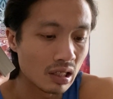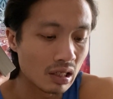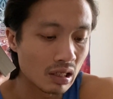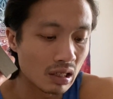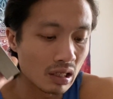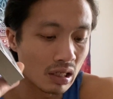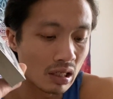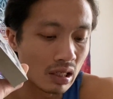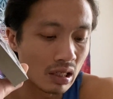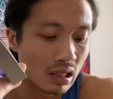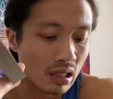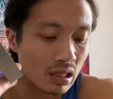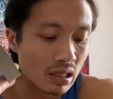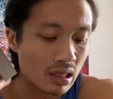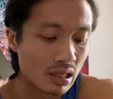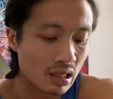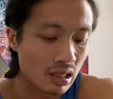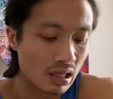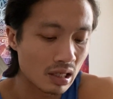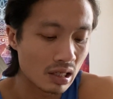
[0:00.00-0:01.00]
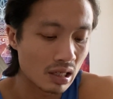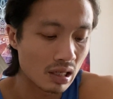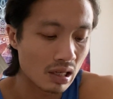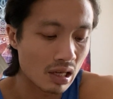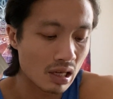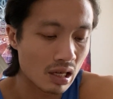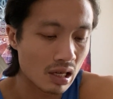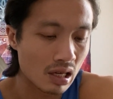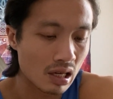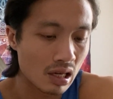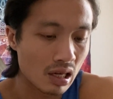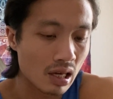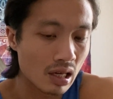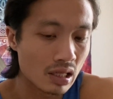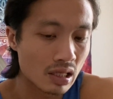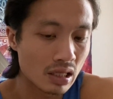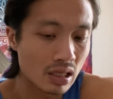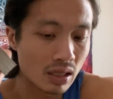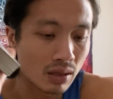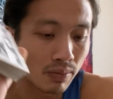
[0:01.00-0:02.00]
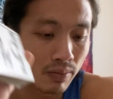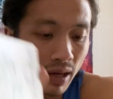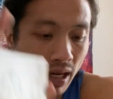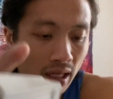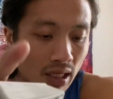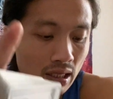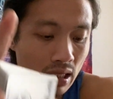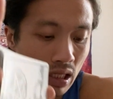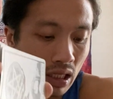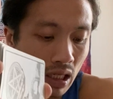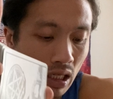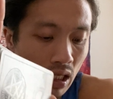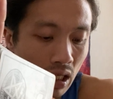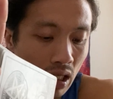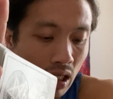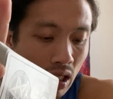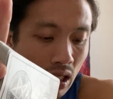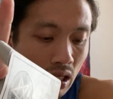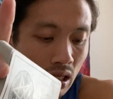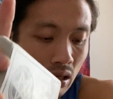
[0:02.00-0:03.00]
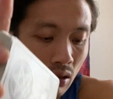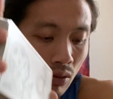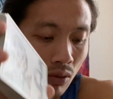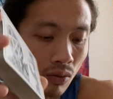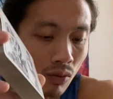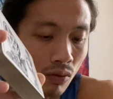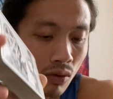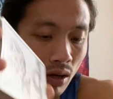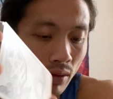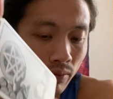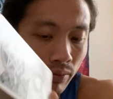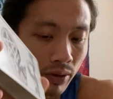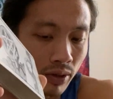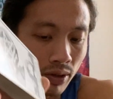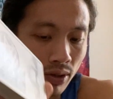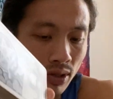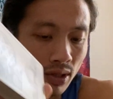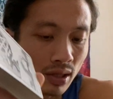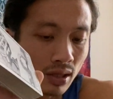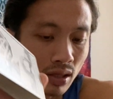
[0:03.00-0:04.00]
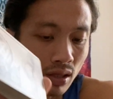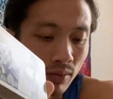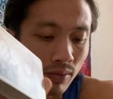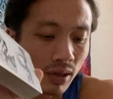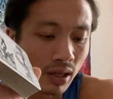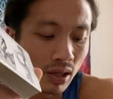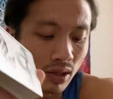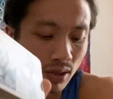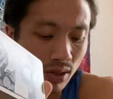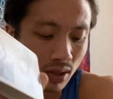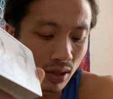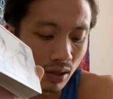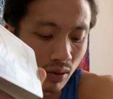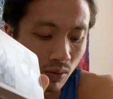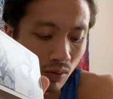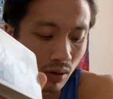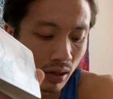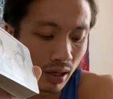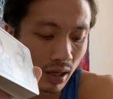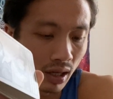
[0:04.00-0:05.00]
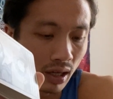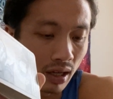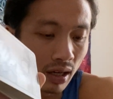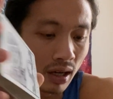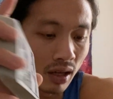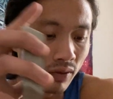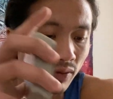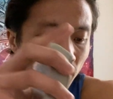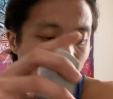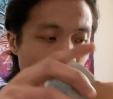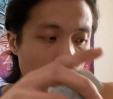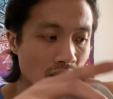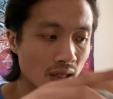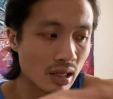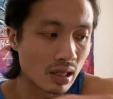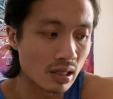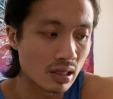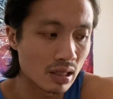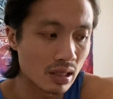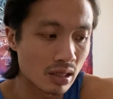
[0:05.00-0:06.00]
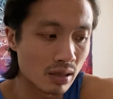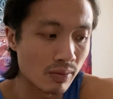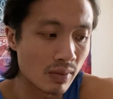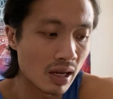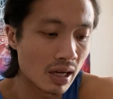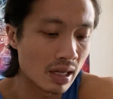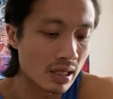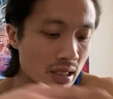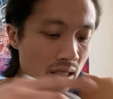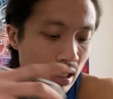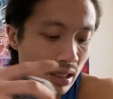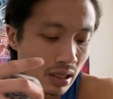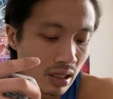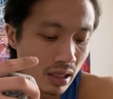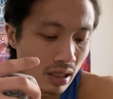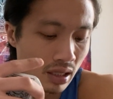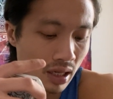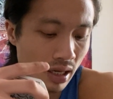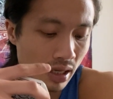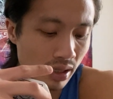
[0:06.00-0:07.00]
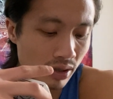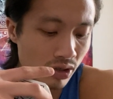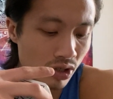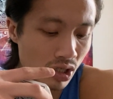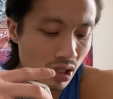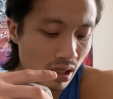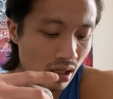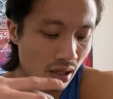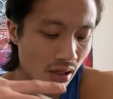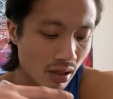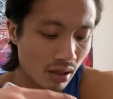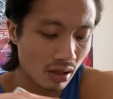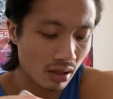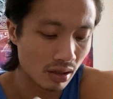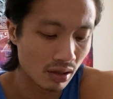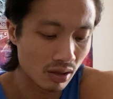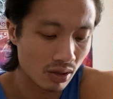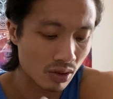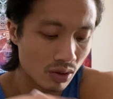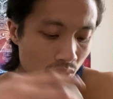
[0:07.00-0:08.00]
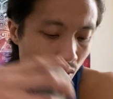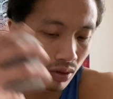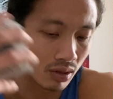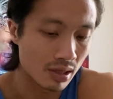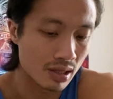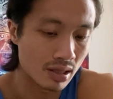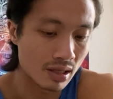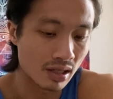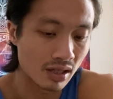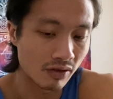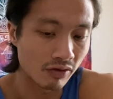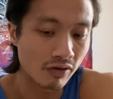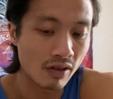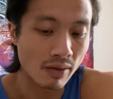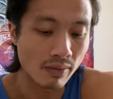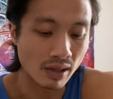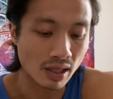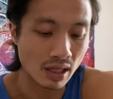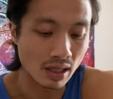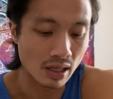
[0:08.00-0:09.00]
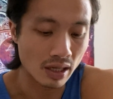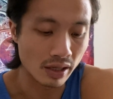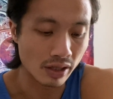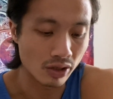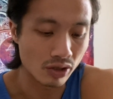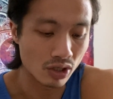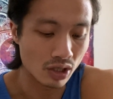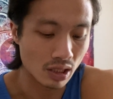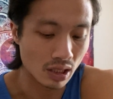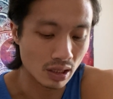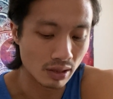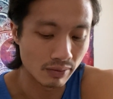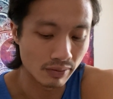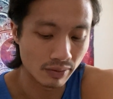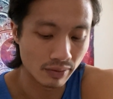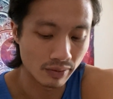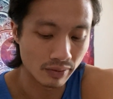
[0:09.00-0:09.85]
is expecting one person to be a certain way. And I feel like it's this masculine energy towards this feminine energy